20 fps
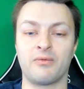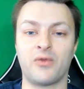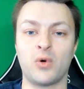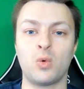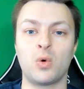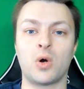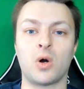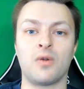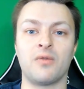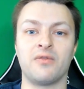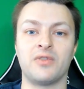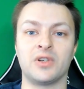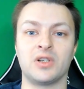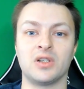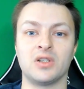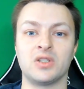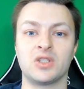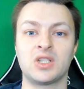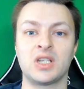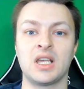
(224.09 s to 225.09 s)
full
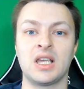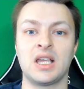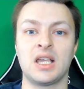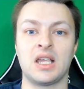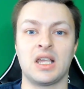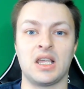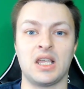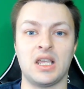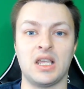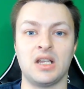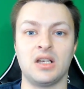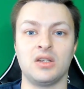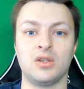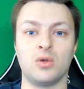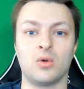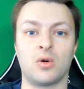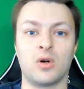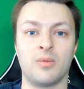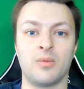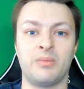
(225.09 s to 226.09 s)
confidence in
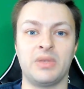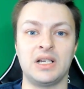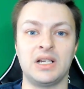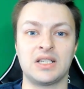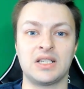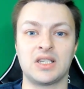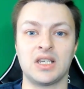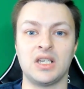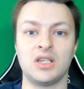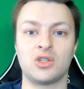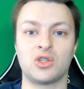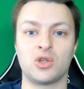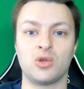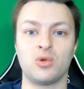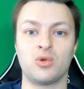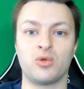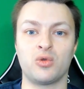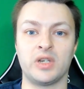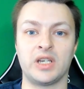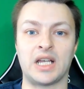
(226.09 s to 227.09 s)
your ability
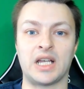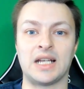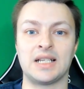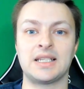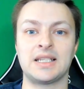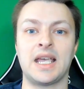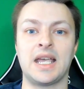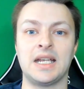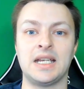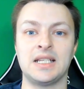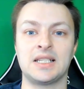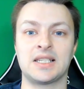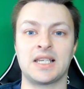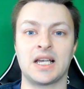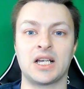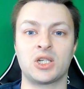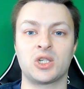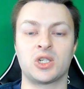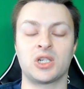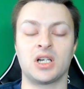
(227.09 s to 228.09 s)
to create any
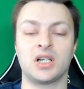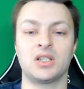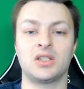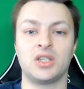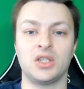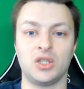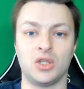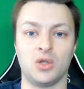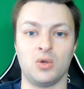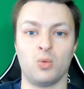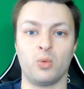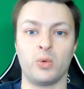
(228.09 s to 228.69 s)
texture that you